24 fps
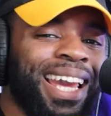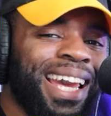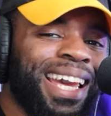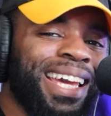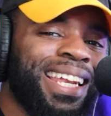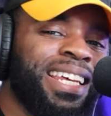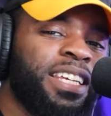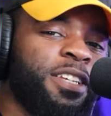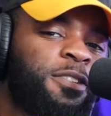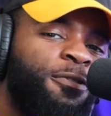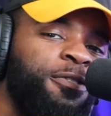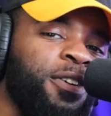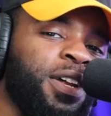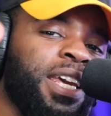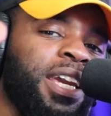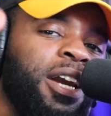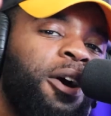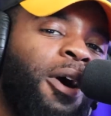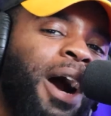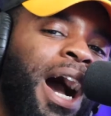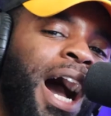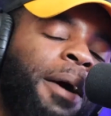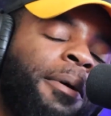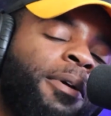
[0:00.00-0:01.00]
In this
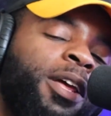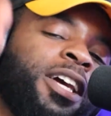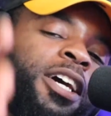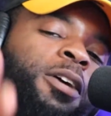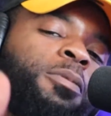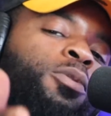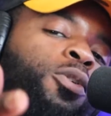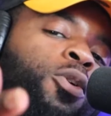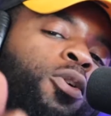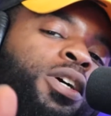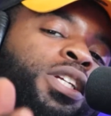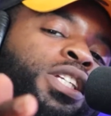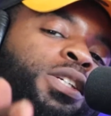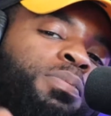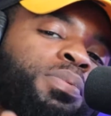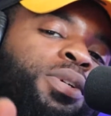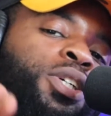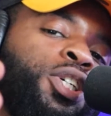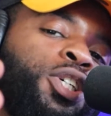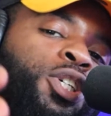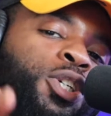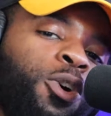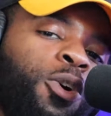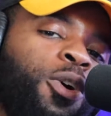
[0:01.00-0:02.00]
video, I am going to be
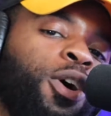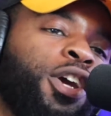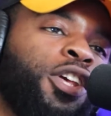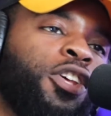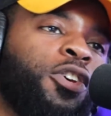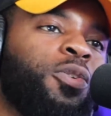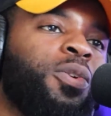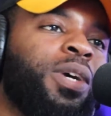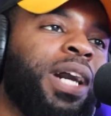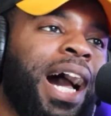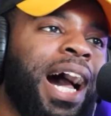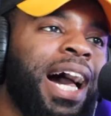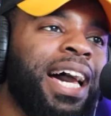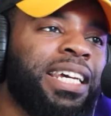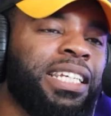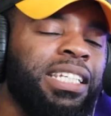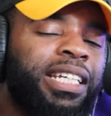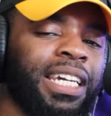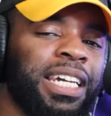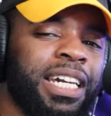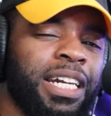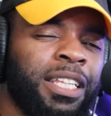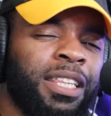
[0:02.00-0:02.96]
showing you guys